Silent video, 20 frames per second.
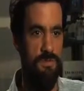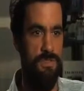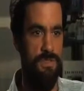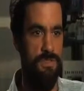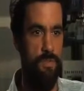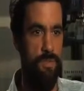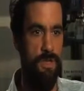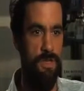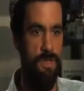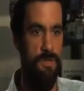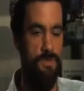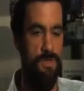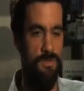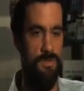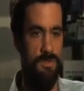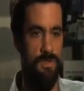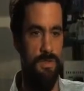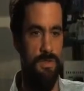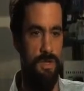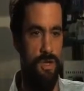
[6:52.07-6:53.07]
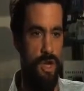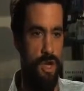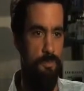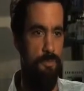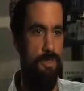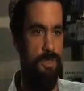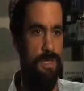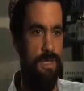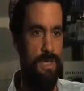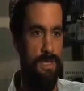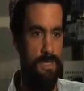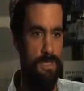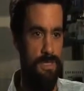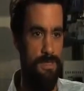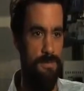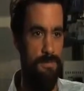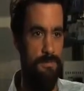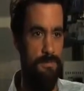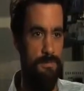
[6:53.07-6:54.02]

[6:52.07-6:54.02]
It's one of the most complicated